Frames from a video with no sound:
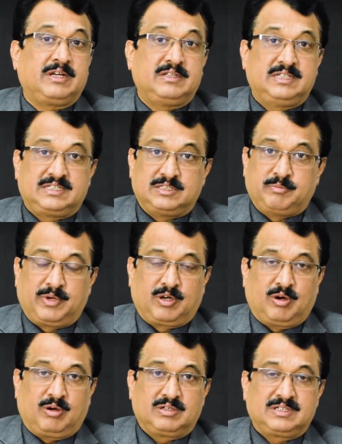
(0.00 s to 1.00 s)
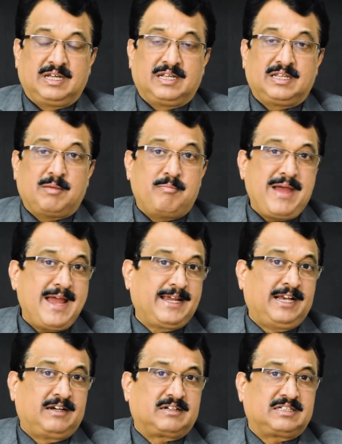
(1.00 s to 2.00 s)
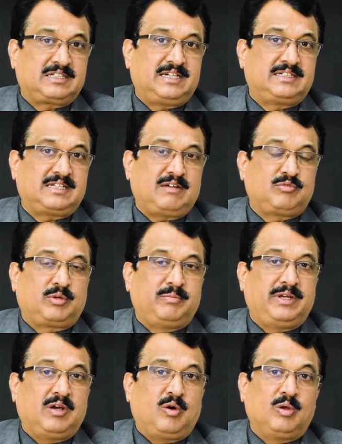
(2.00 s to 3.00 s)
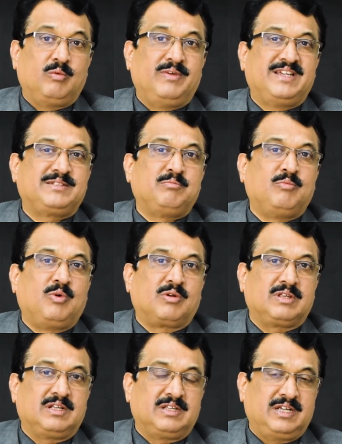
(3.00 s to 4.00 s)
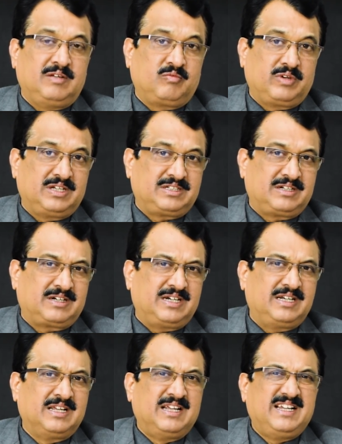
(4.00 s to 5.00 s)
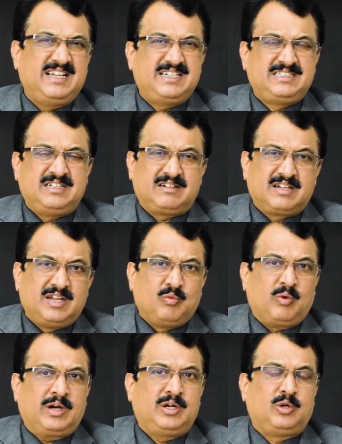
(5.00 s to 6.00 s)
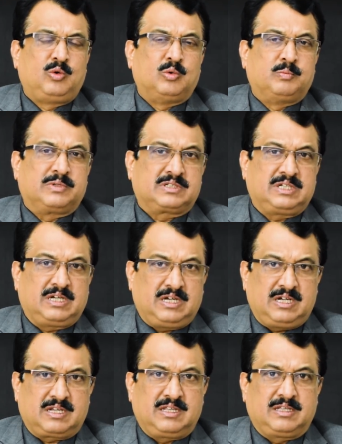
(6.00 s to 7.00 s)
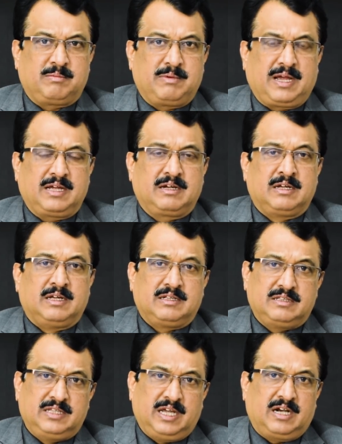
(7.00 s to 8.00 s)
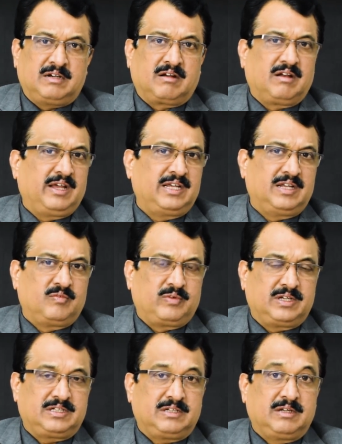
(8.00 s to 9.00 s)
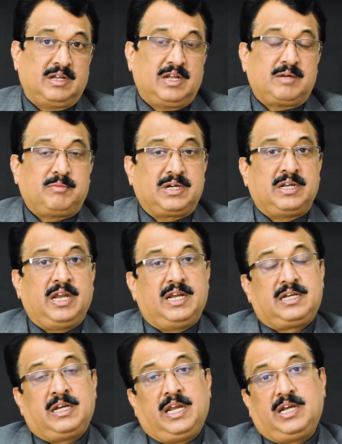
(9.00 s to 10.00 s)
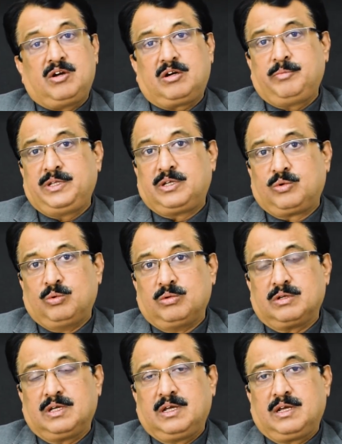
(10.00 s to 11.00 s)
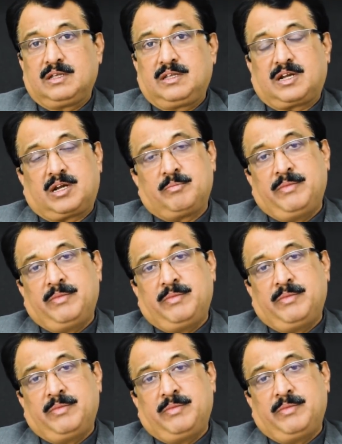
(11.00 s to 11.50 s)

This is because the bank interest rates have to be always more than the inflation rate. It's generally 1 to 2% higher than the underlying inflation. But it need not be the rule. There are